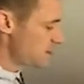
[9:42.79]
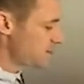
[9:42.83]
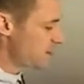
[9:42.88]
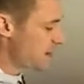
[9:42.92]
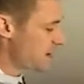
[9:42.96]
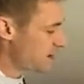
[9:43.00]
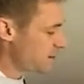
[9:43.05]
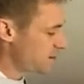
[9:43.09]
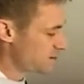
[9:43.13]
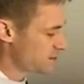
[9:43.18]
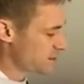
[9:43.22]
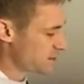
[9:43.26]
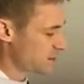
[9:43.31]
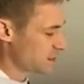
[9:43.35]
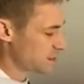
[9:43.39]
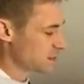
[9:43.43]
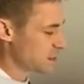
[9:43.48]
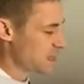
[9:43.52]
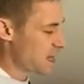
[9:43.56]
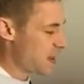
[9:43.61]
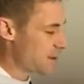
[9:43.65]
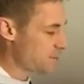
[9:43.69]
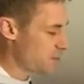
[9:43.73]
that is in
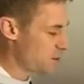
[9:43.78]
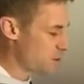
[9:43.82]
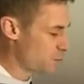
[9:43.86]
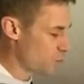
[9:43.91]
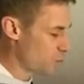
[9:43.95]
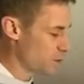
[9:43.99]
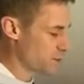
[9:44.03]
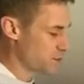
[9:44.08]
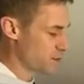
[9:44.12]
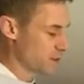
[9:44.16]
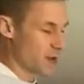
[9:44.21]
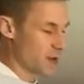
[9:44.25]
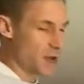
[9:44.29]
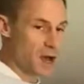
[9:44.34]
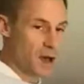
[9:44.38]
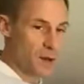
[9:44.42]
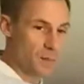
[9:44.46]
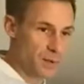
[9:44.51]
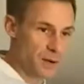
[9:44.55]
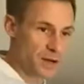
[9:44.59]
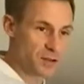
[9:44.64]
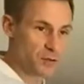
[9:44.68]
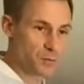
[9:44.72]
alignment with the
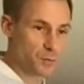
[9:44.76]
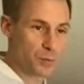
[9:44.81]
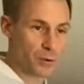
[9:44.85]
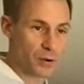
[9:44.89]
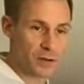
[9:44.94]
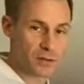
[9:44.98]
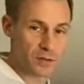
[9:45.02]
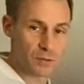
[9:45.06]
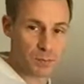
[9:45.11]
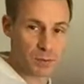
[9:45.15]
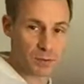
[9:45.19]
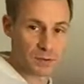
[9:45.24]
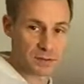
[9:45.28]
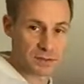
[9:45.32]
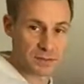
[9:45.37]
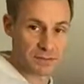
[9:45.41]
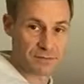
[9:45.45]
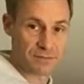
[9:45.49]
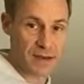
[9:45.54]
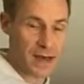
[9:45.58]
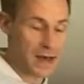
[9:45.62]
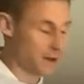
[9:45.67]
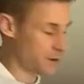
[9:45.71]
company's principles
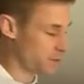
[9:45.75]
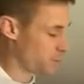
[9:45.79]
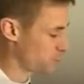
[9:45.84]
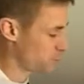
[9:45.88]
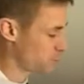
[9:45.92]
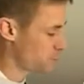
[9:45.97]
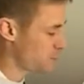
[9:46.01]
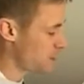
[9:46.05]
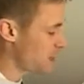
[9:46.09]
and values?